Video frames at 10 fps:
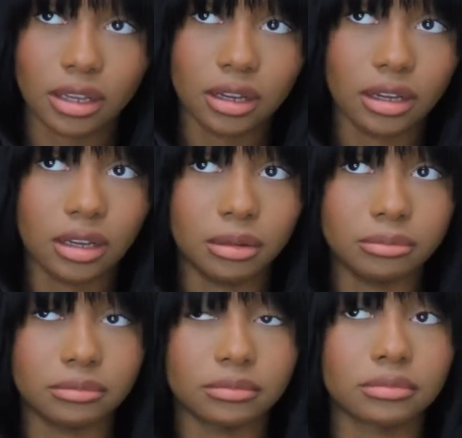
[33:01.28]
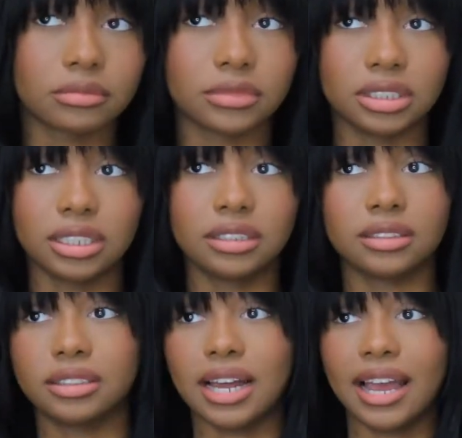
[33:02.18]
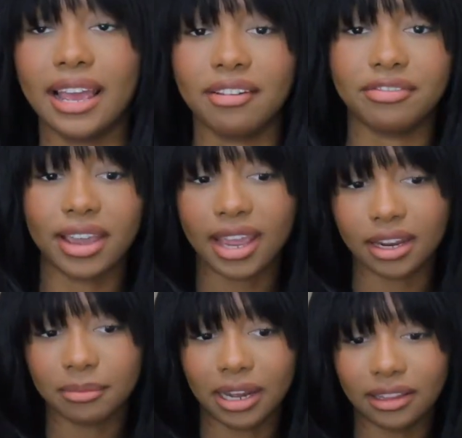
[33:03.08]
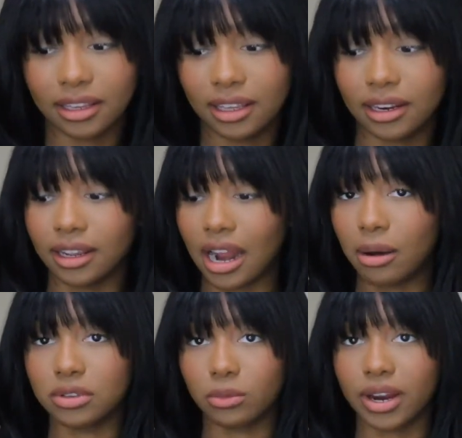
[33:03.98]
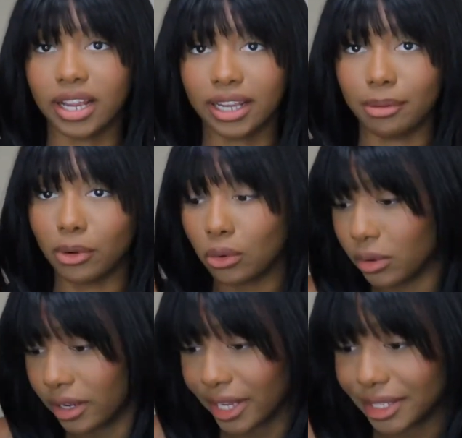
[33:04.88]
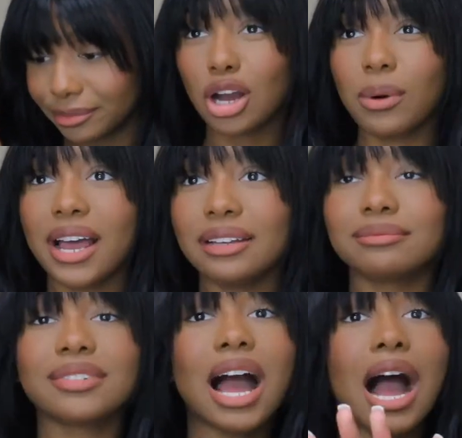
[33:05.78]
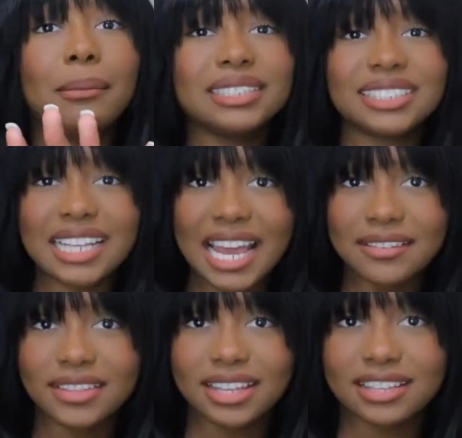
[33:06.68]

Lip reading: The dye had faded by then and I was wearing like a bowl cut. You know what? I'm gonna save